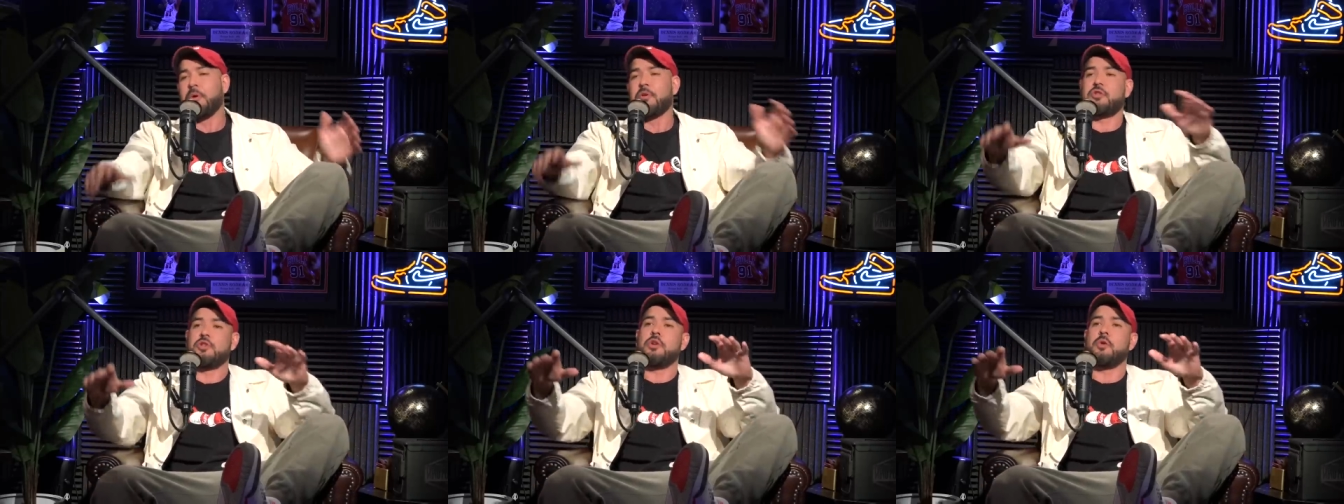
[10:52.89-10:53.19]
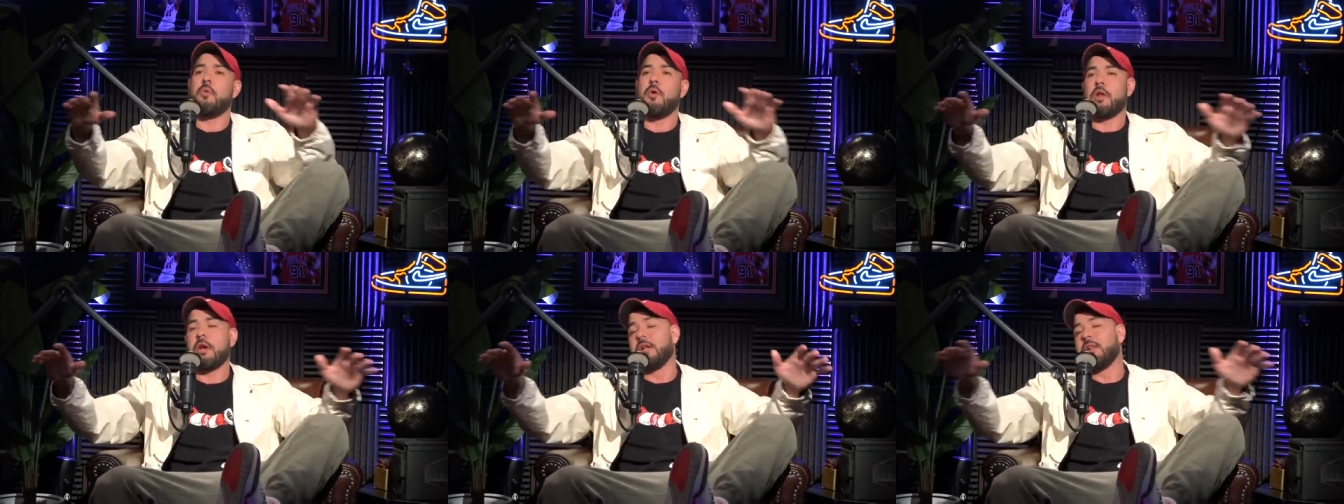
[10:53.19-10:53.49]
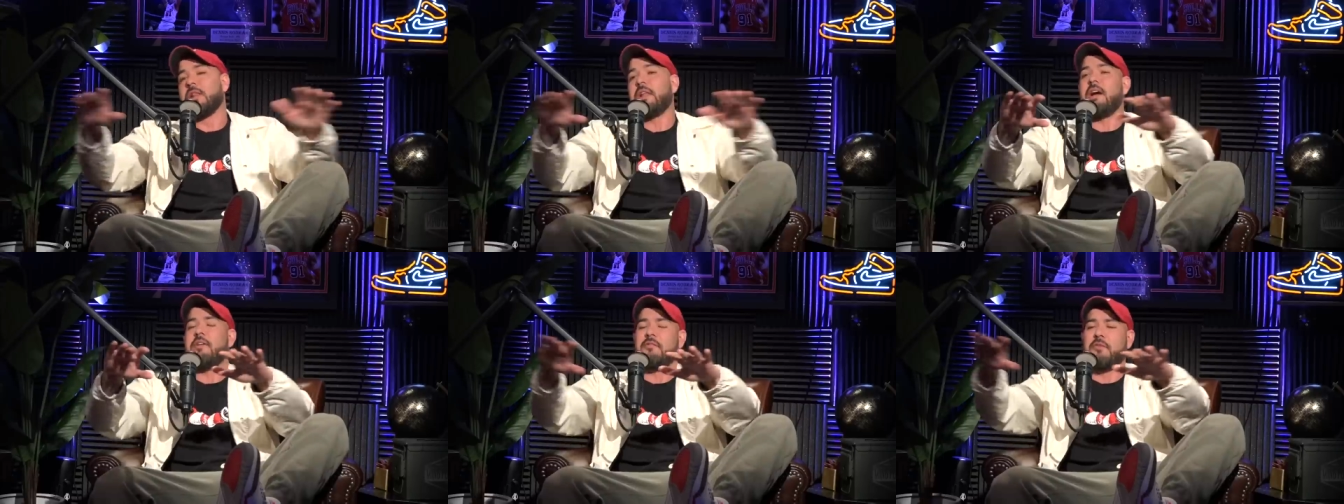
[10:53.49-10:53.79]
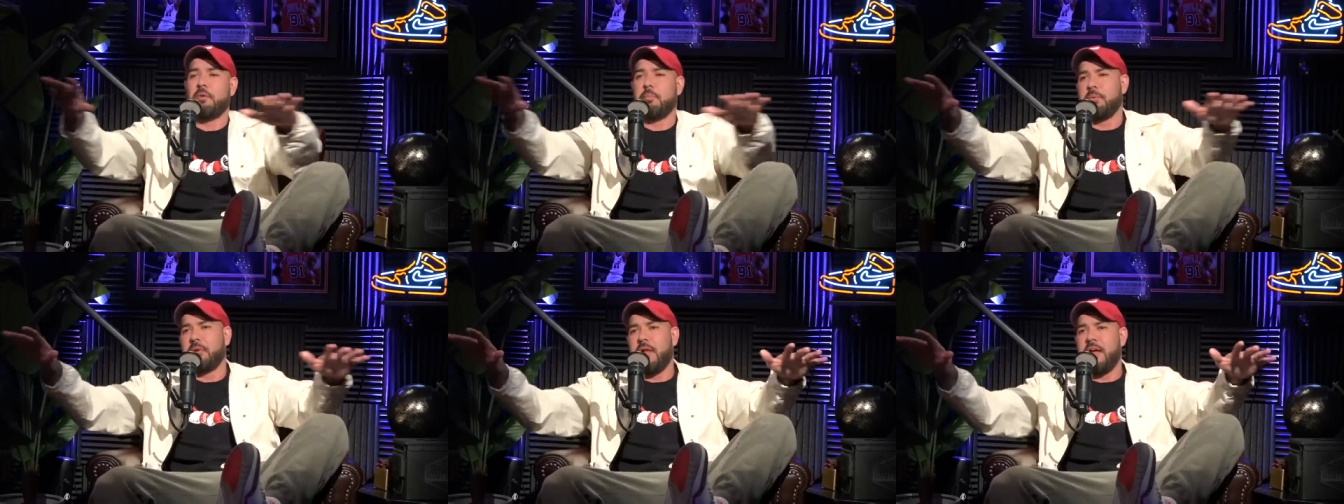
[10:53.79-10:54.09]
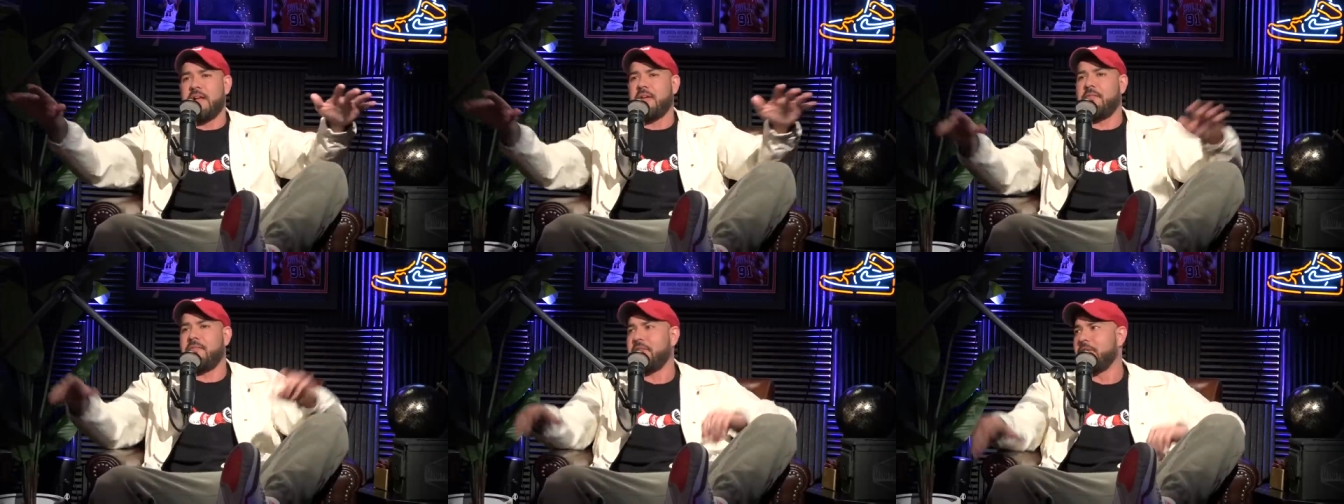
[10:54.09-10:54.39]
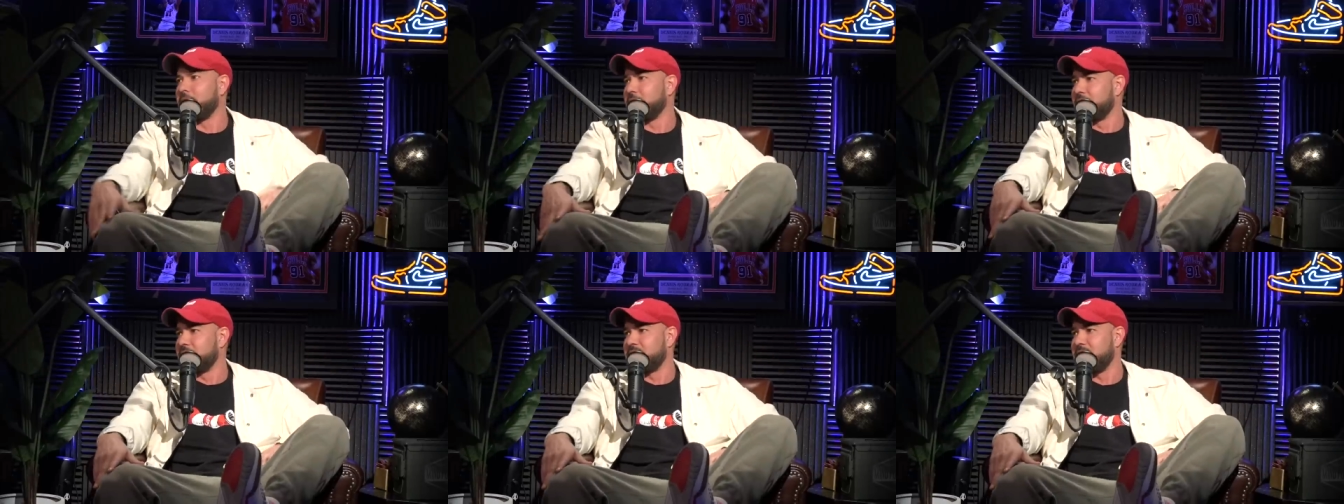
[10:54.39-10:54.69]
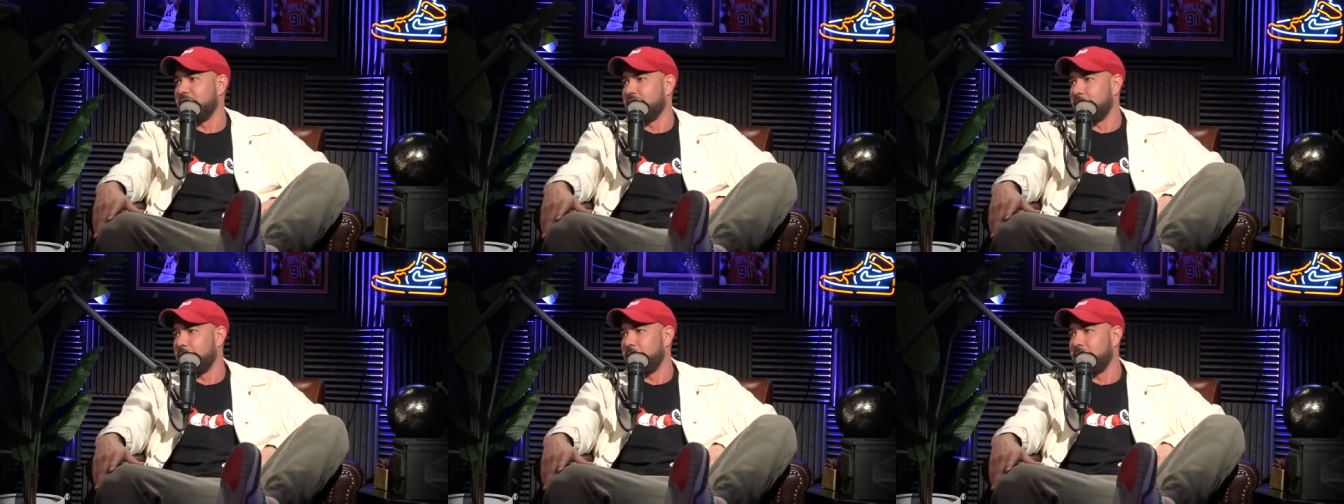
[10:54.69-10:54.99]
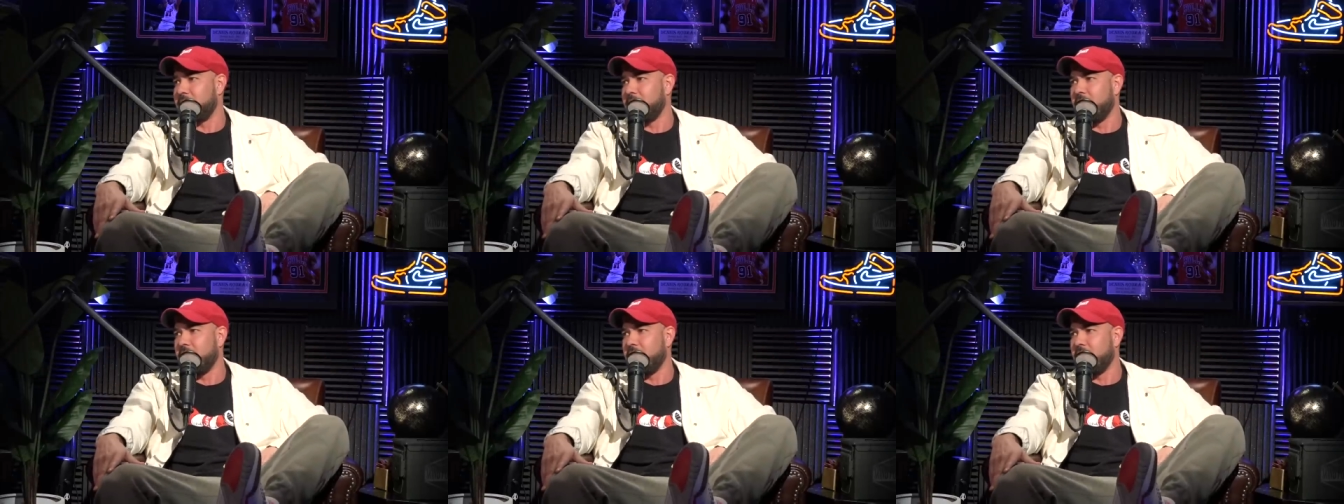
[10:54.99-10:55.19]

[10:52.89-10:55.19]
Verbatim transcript: put you on a level playing field as everybody